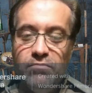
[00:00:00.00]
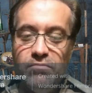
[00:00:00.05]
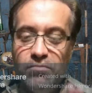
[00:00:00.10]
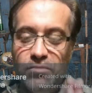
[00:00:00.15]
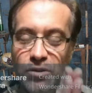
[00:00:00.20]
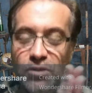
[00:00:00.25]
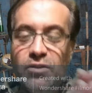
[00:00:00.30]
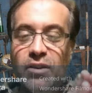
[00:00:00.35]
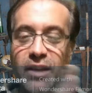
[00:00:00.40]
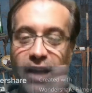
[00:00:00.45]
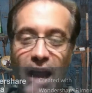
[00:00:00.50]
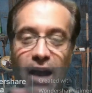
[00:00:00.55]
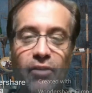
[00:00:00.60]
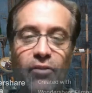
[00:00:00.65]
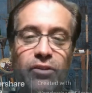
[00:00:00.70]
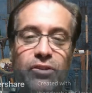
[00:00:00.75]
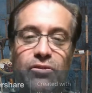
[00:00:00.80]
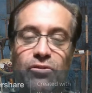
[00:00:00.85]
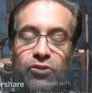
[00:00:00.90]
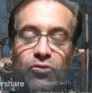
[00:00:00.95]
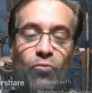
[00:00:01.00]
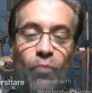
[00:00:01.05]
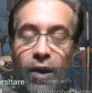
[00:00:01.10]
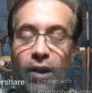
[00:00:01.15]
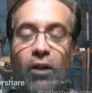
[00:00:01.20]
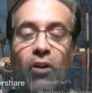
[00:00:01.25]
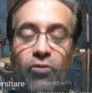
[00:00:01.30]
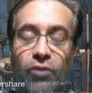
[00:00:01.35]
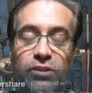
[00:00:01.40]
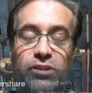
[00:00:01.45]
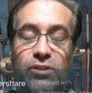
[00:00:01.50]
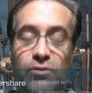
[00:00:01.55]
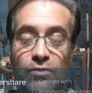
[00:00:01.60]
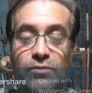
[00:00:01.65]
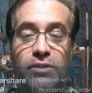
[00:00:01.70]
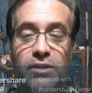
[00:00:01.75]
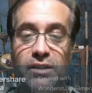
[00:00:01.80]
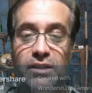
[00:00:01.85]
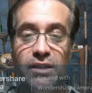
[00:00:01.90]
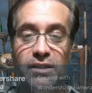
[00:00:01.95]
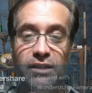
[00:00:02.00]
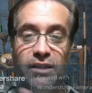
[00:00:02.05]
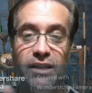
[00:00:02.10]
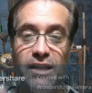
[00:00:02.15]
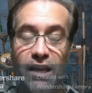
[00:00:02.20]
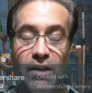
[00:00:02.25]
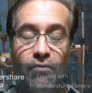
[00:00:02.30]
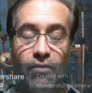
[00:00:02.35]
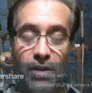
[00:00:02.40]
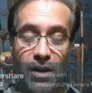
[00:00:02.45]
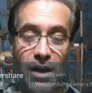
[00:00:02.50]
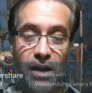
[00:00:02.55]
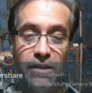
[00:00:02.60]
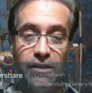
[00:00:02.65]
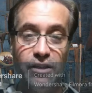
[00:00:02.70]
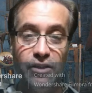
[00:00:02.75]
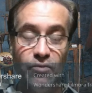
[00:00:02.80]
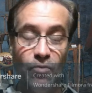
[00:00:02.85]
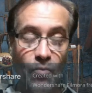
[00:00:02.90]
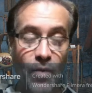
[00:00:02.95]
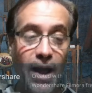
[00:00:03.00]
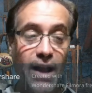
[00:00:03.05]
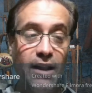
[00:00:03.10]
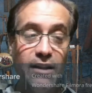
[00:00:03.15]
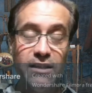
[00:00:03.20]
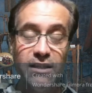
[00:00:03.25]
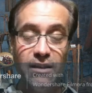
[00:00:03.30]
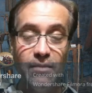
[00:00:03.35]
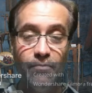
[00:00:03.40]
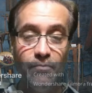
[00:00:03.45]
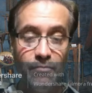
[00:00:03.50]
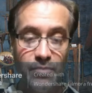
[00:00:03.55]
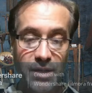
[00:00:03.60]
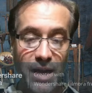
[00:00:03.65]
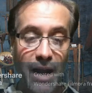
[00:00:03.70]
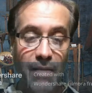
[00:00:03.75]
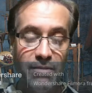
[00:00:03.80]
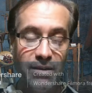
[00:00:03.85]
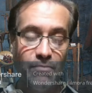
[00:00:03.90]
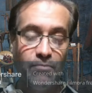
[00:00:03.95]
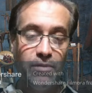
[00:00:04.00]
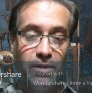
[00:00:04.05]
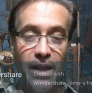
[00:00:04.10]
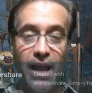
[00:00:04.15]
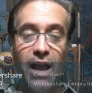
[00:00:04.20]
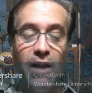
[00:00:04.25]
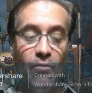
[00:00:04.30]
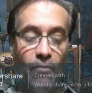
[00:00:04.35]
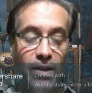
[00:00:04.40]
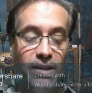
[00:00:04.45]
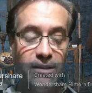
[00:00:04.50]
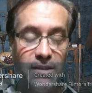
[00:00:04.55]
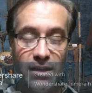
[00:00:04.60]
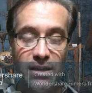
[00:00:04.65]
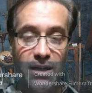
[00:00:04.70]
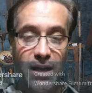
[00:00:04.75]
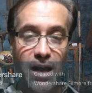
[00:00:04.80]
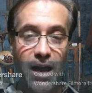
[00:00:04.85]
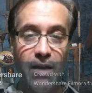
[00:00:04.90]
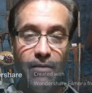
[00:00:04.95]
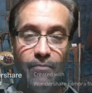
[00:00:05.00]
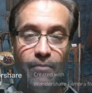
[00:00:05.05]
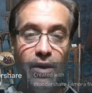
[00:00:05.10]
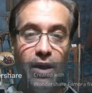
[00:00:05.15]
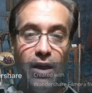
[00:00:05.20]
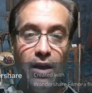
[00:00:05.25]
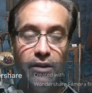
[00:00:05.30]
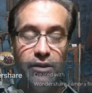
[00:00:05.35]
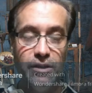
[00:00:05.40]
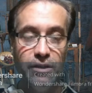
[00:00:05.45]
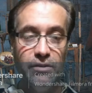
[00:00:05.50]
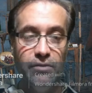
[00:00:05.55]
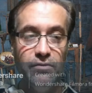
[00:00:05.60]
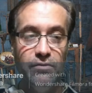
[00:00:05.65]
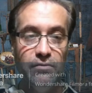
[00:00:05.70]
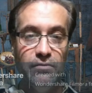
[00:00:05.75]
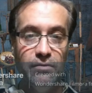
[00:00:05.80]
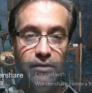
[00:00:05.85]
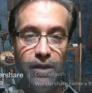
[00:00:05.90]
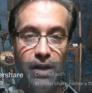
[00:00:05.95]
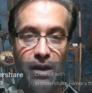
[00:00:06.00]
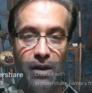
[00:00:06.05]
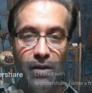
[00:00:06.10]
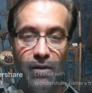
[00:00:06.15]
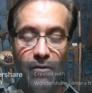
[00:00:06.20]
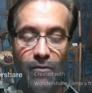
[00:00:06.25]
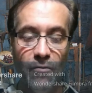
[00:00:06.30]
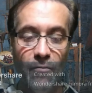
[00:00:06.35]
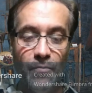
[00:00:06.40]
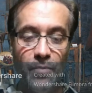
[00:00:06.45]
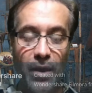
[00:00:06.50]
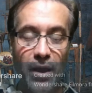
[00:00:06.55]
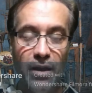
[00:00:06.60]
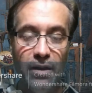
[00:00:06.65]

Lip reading: do the calendars. When are the solstices and equinoxes? When is the time to plant? When's the time to to